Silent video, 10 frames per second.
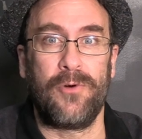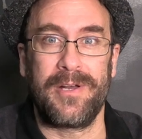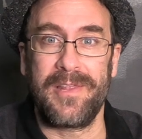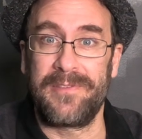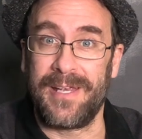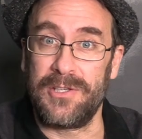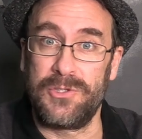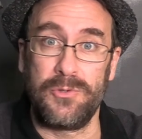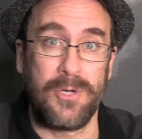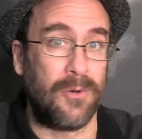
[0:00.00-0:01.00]
for the
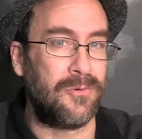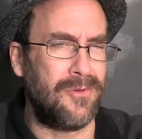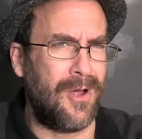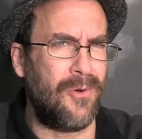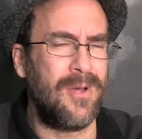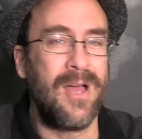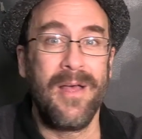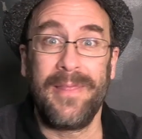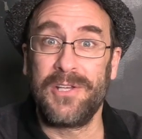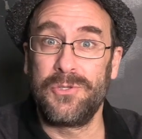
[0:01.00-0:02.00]
things you don't know
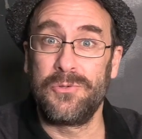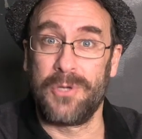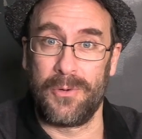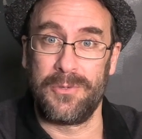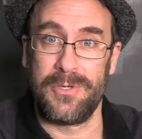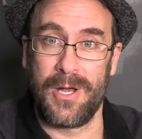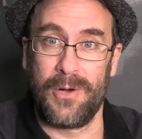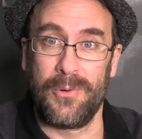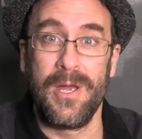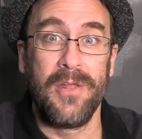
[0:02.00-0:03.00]
that you don't
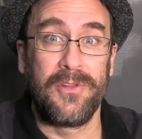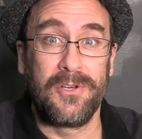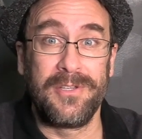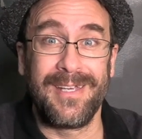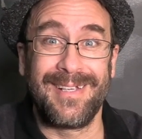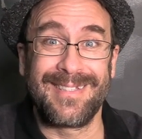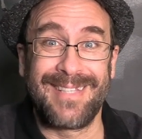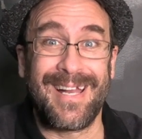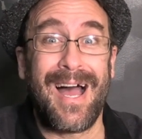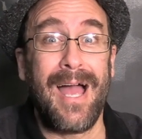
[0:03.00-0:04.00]
know. The good thing is
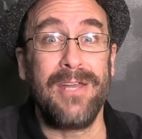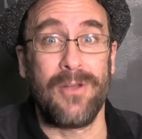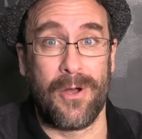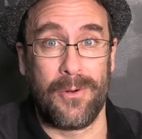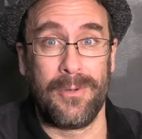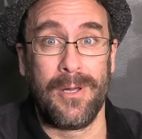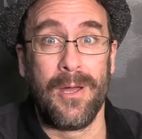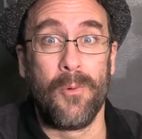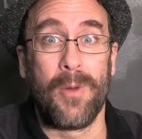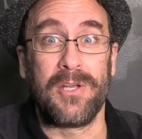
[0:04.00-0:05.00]
that I know
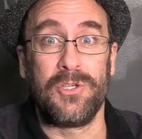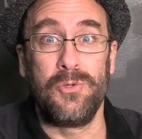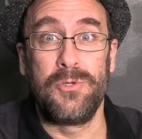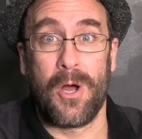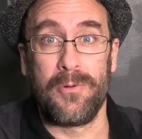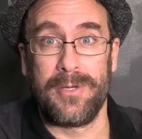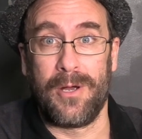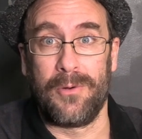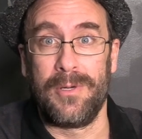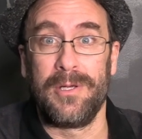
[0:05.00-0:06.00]
what you don't
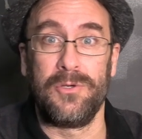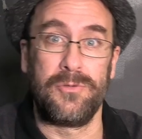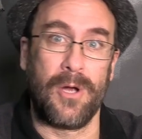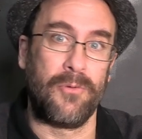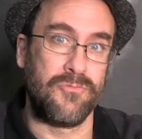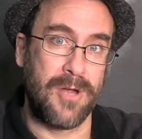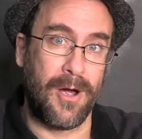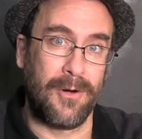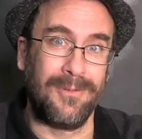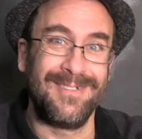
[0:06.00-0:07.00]
know, you don't
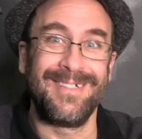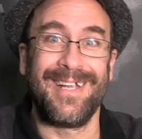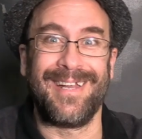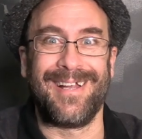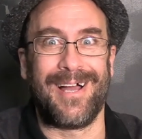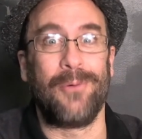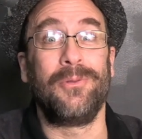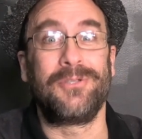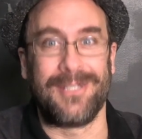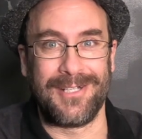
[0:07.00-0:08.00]
know, and I
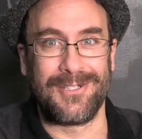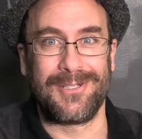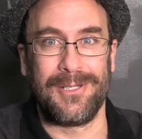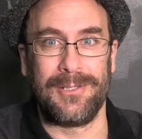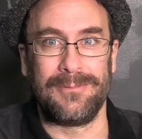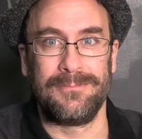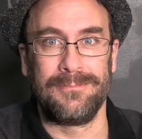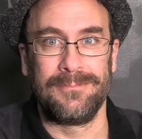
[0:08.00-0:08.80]
will teach it to you.